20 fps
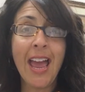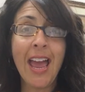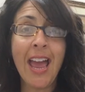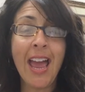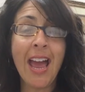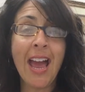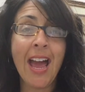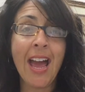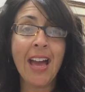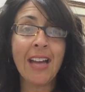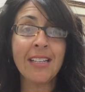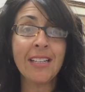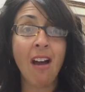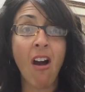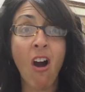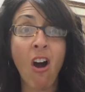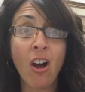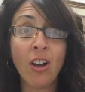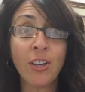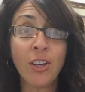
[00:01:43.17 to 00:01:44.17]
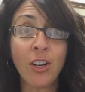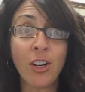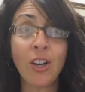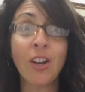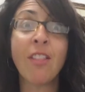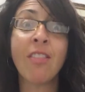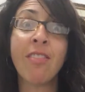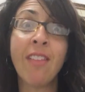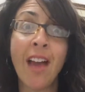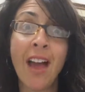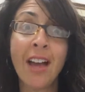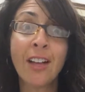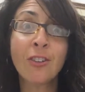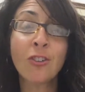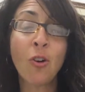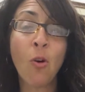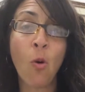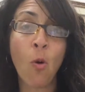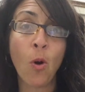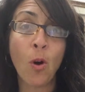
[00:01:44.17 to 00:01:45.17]
and honor that
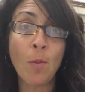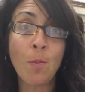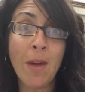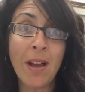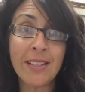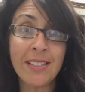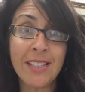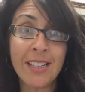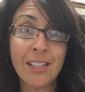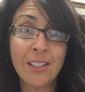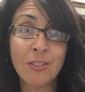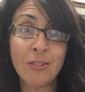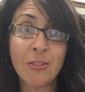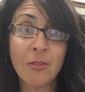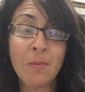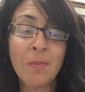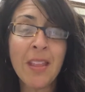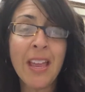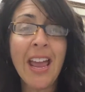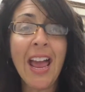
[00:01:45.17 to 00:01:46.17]
core message.